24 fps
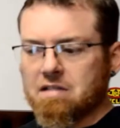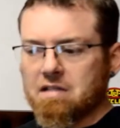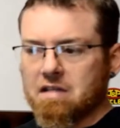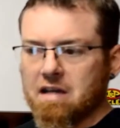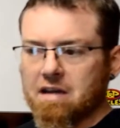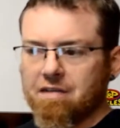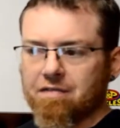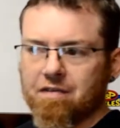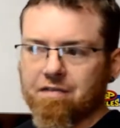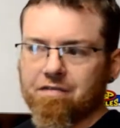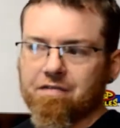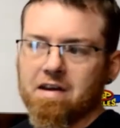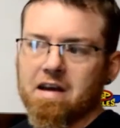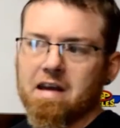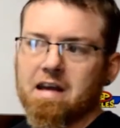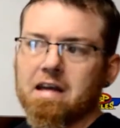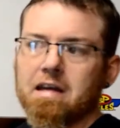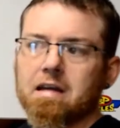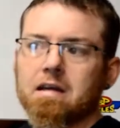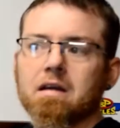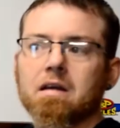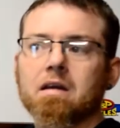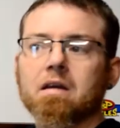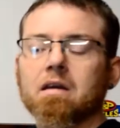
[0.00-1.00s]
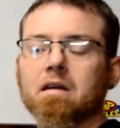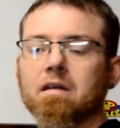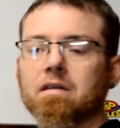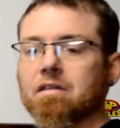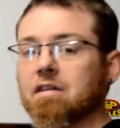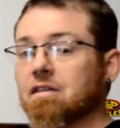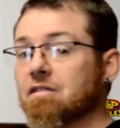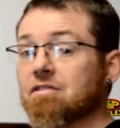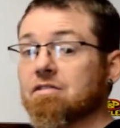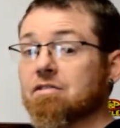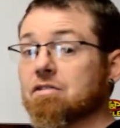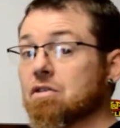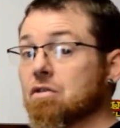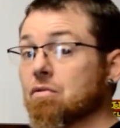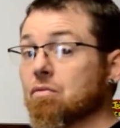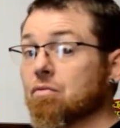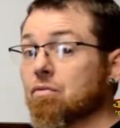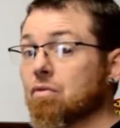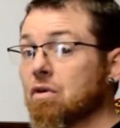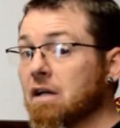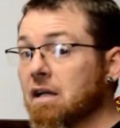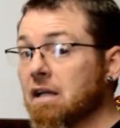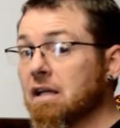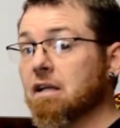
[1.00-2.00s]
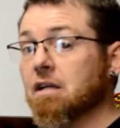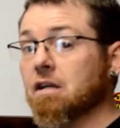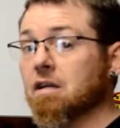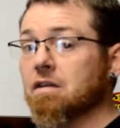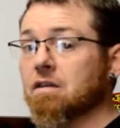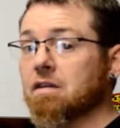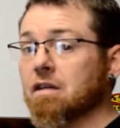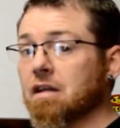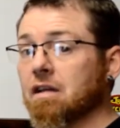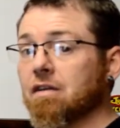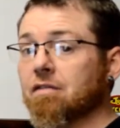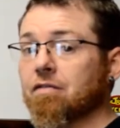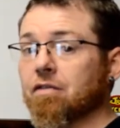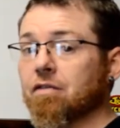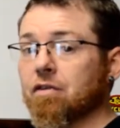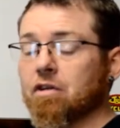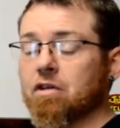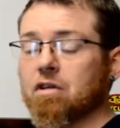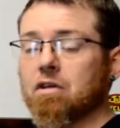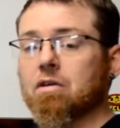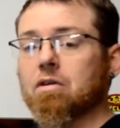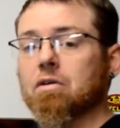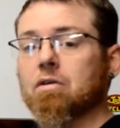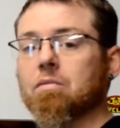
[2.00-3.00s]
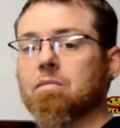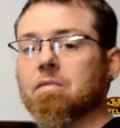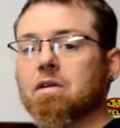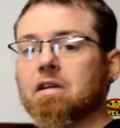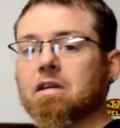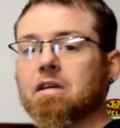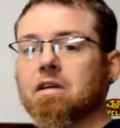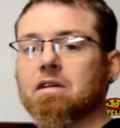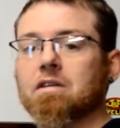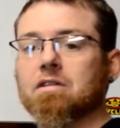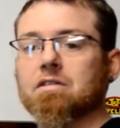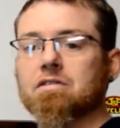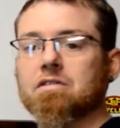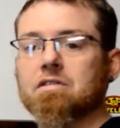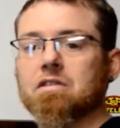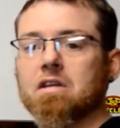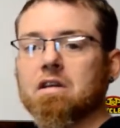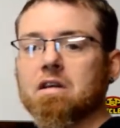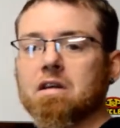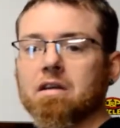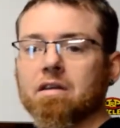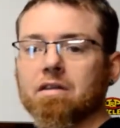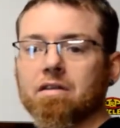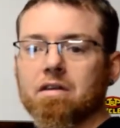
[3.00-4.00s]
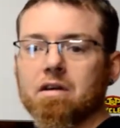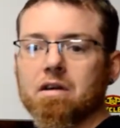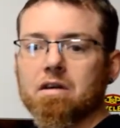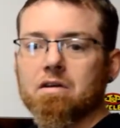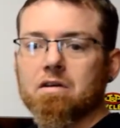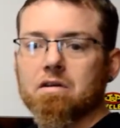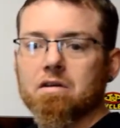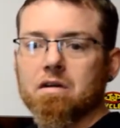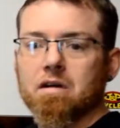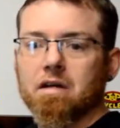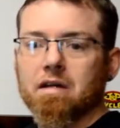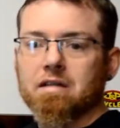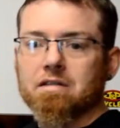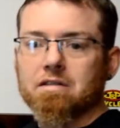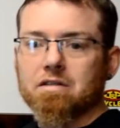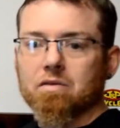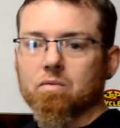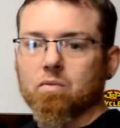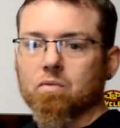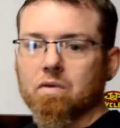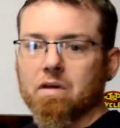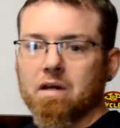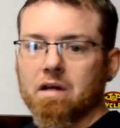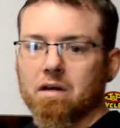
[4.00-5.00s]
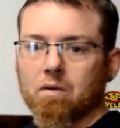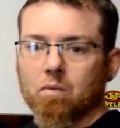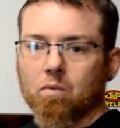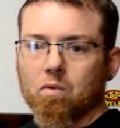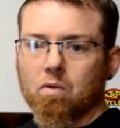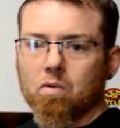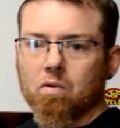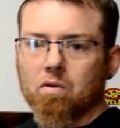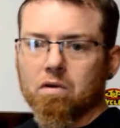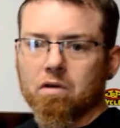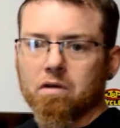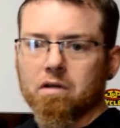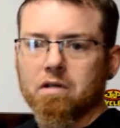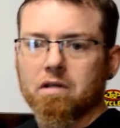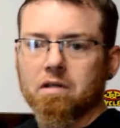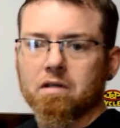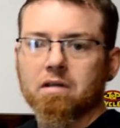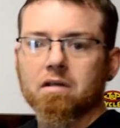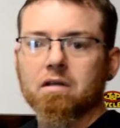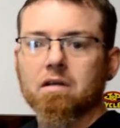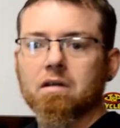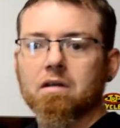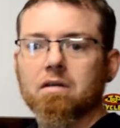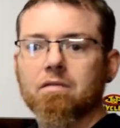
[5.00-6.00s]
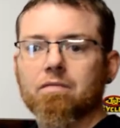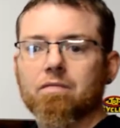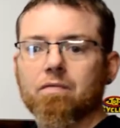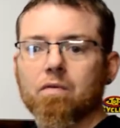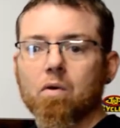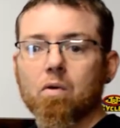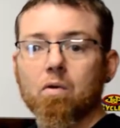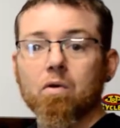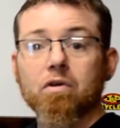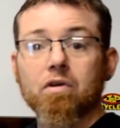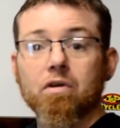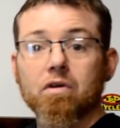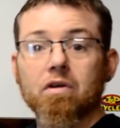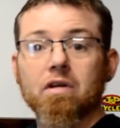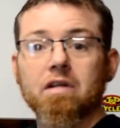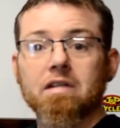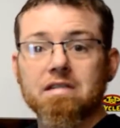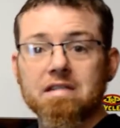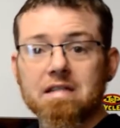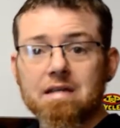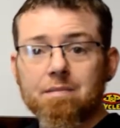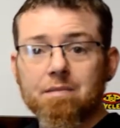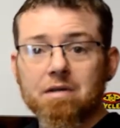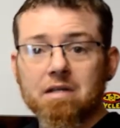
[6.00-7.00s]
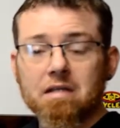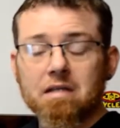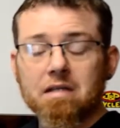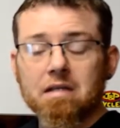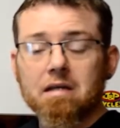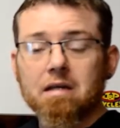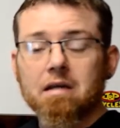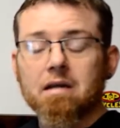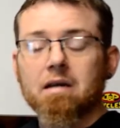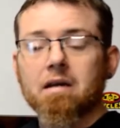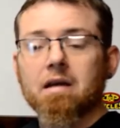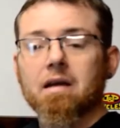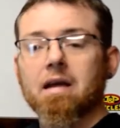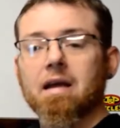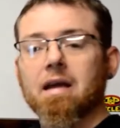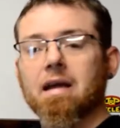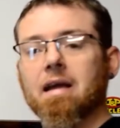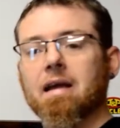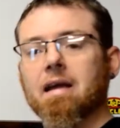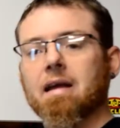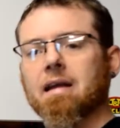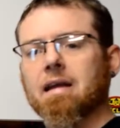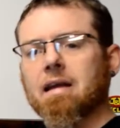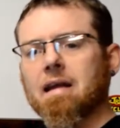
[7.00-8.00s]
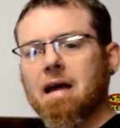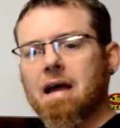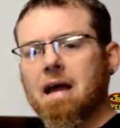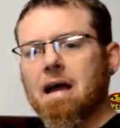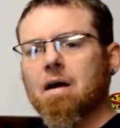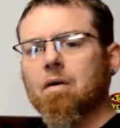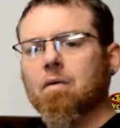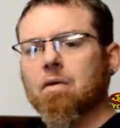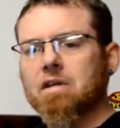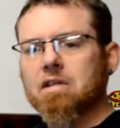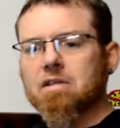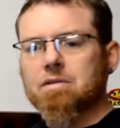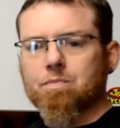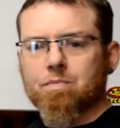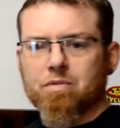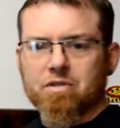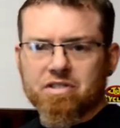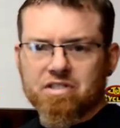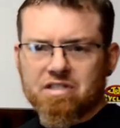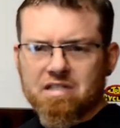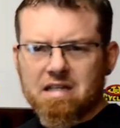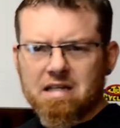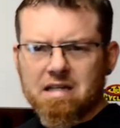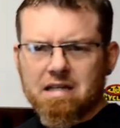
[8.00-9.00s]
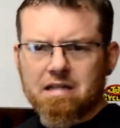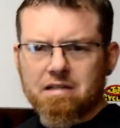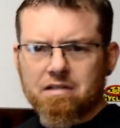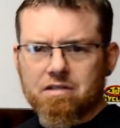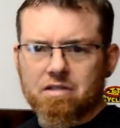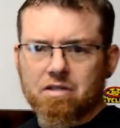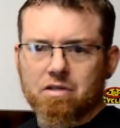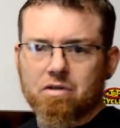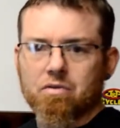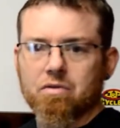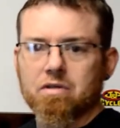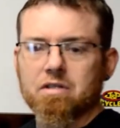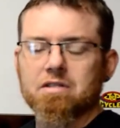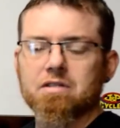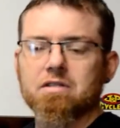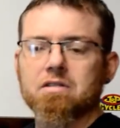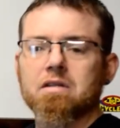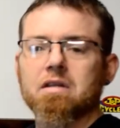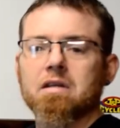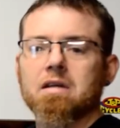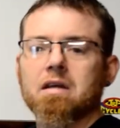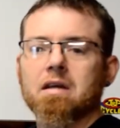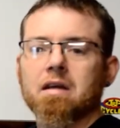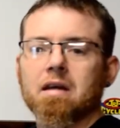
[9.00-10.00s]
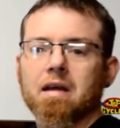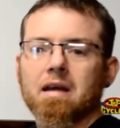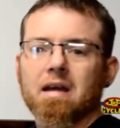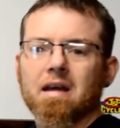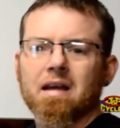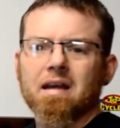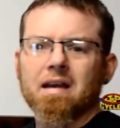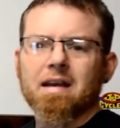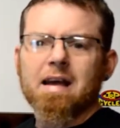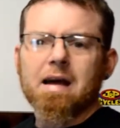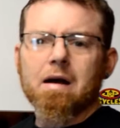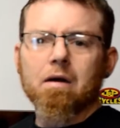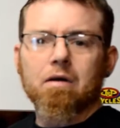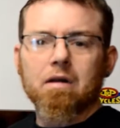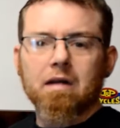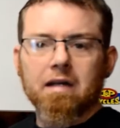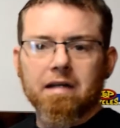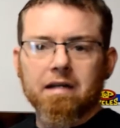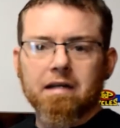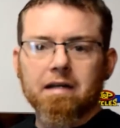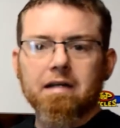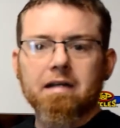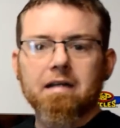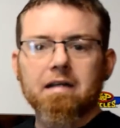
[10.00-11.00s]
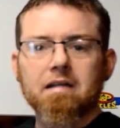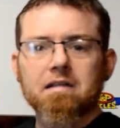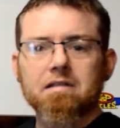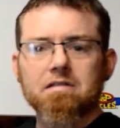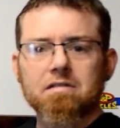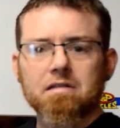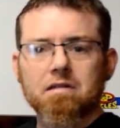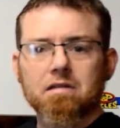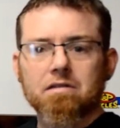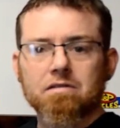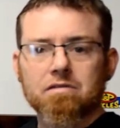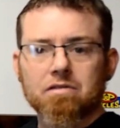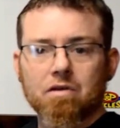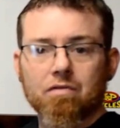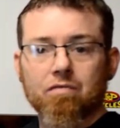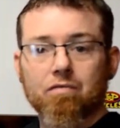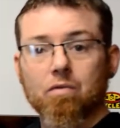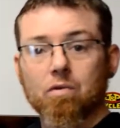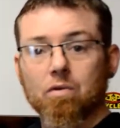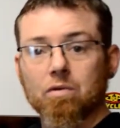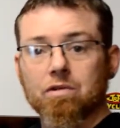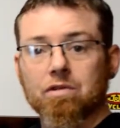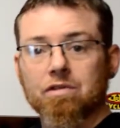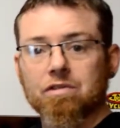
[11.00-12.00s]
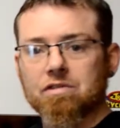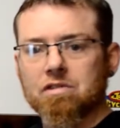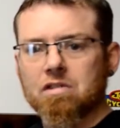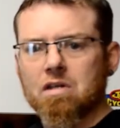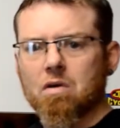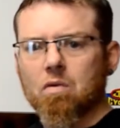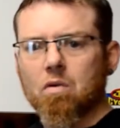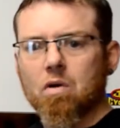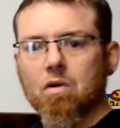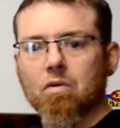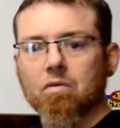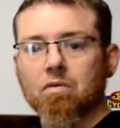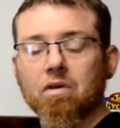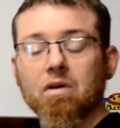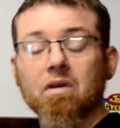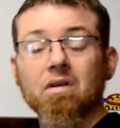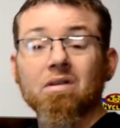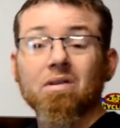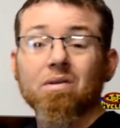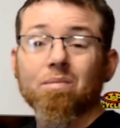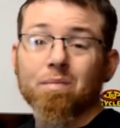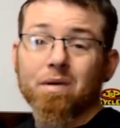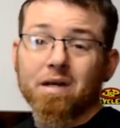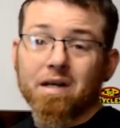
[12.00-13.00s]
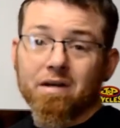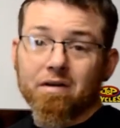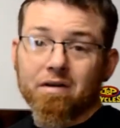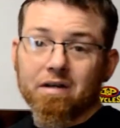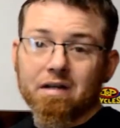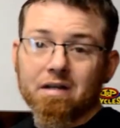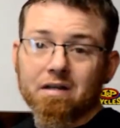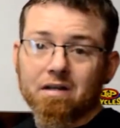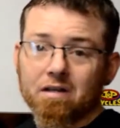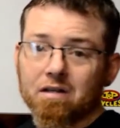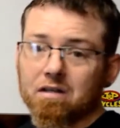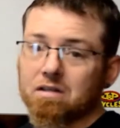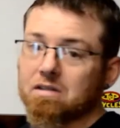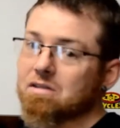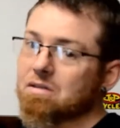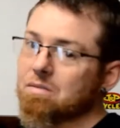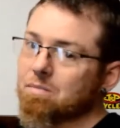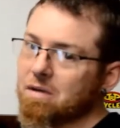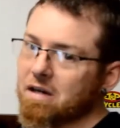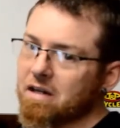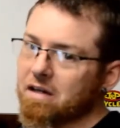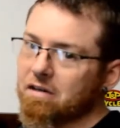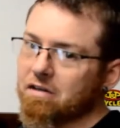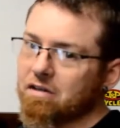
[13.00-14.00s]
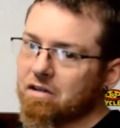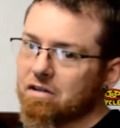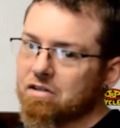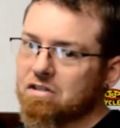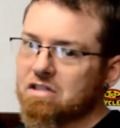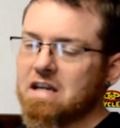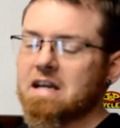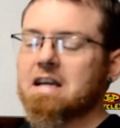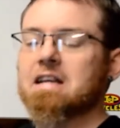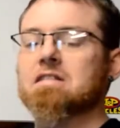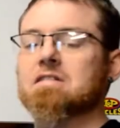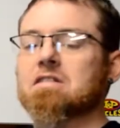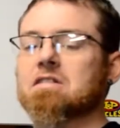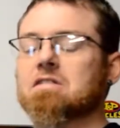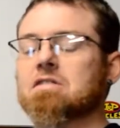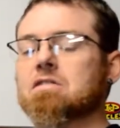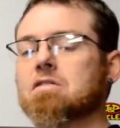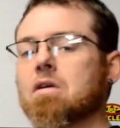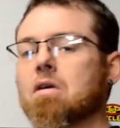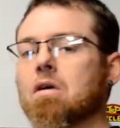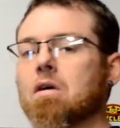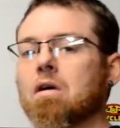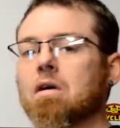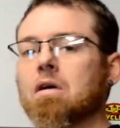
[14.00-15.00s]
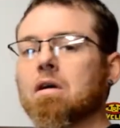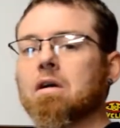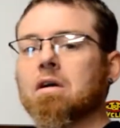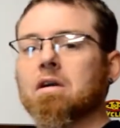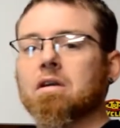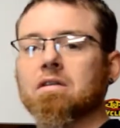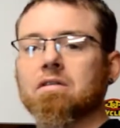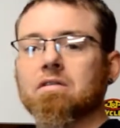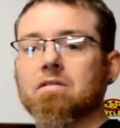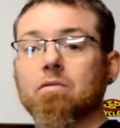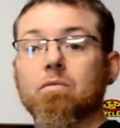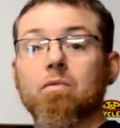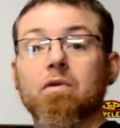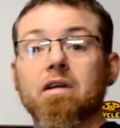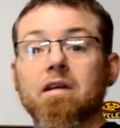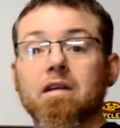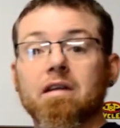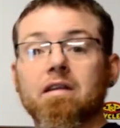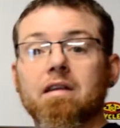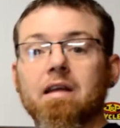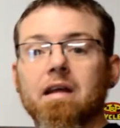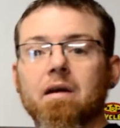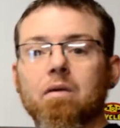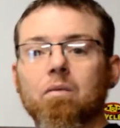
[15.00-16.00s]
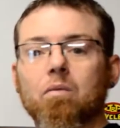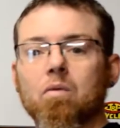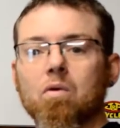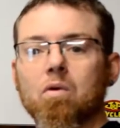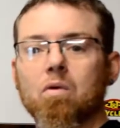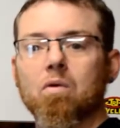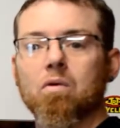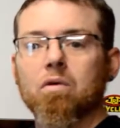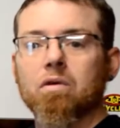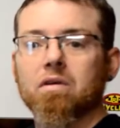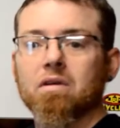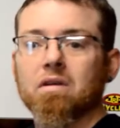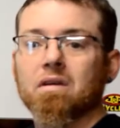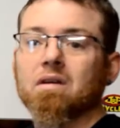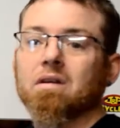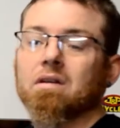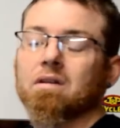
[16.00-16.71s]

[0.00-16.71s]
and FFA, this is a really good thing for you because there is an award for your exhibit and how it's presented to us and how clean it is and so forth and so on. The better it looks, the better your chances are to winning that award.